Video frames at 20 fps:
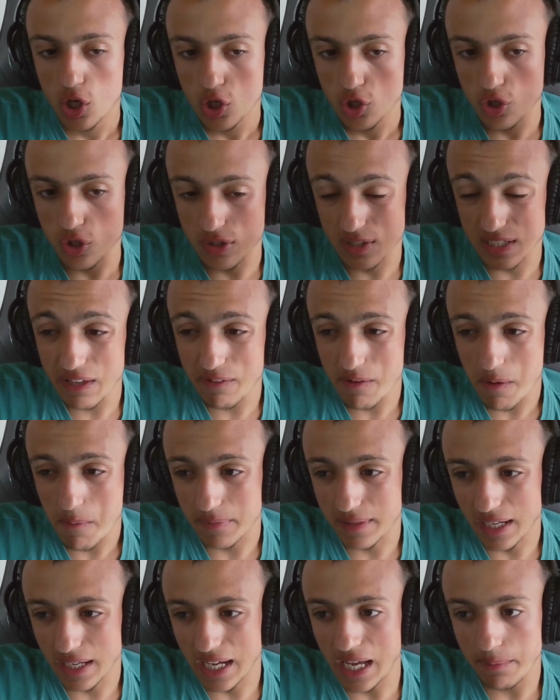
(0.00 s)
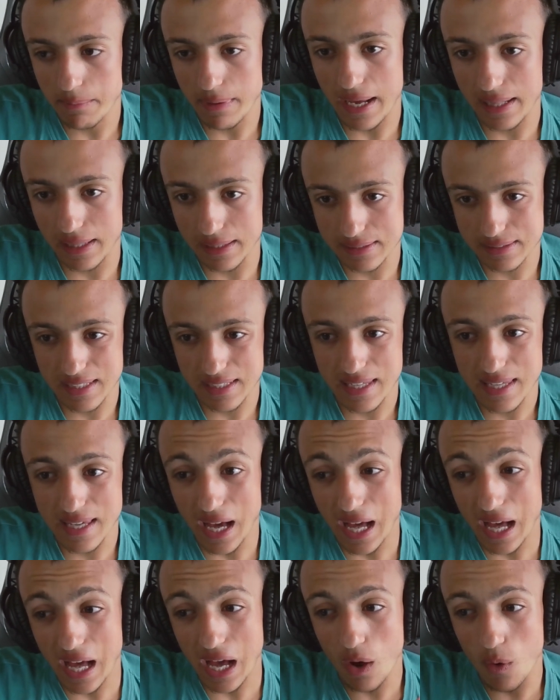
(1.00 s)
Just give him time and let's see
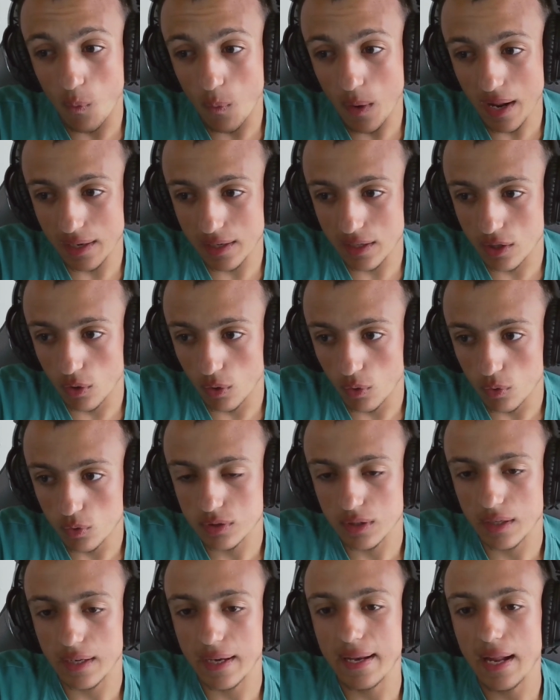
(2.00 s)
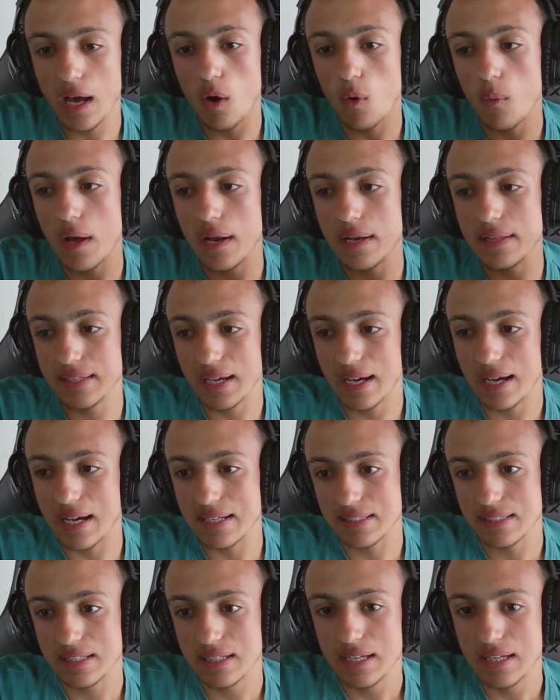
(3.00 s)
how well he goes and how well he does